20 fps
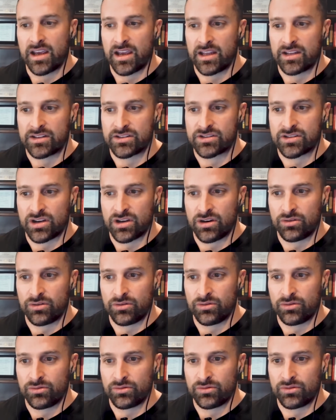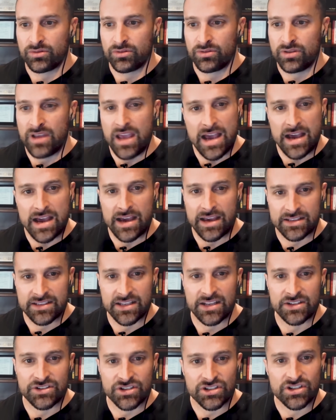And so, yeah,
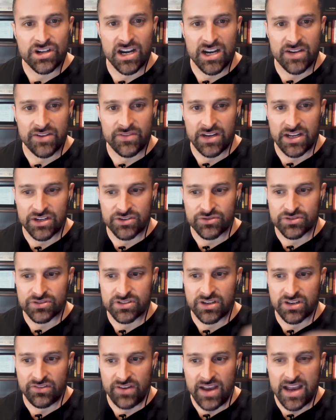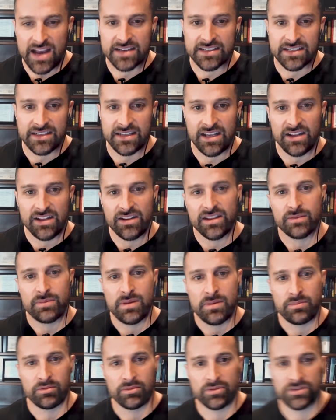it, it's just kind of an interesting fact. And the other thing
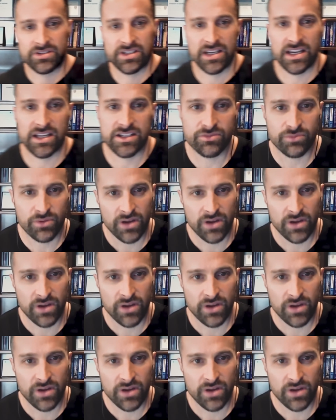people will say is